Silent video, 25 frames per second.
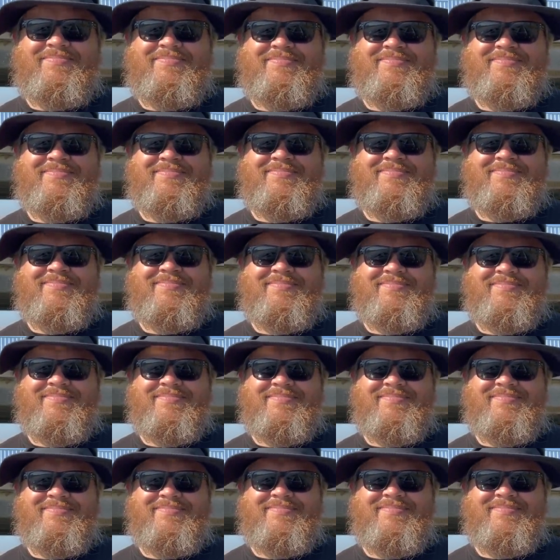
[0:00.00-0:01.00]

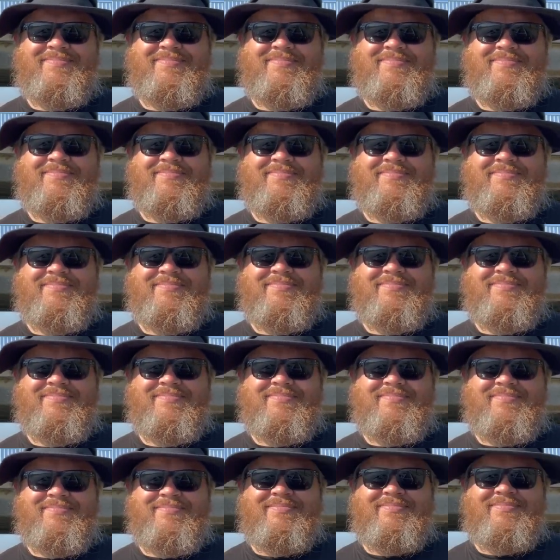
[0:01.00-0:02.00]

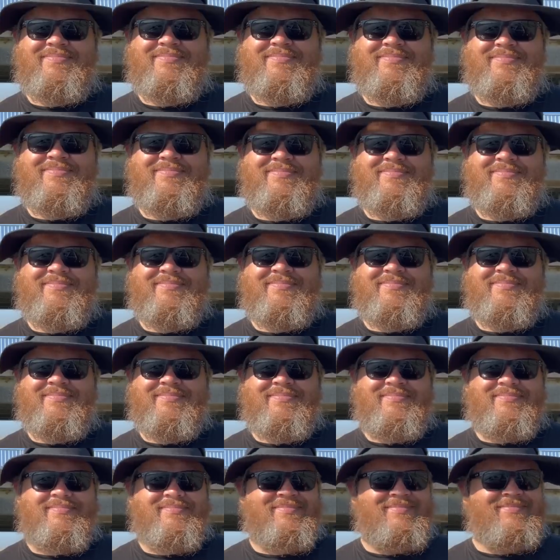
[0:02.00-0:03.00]

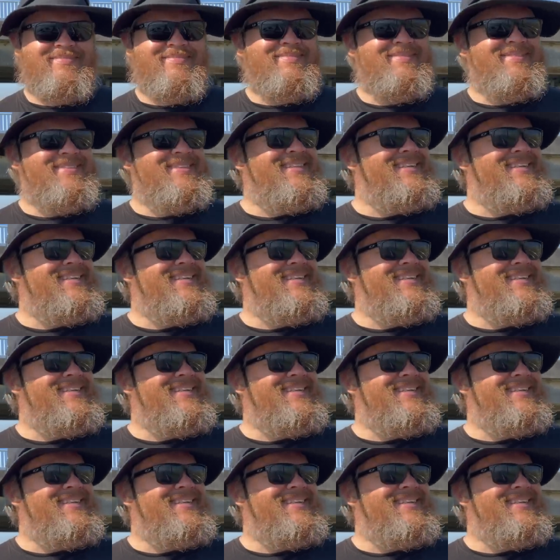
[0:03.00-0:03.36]
The person shown says nothing.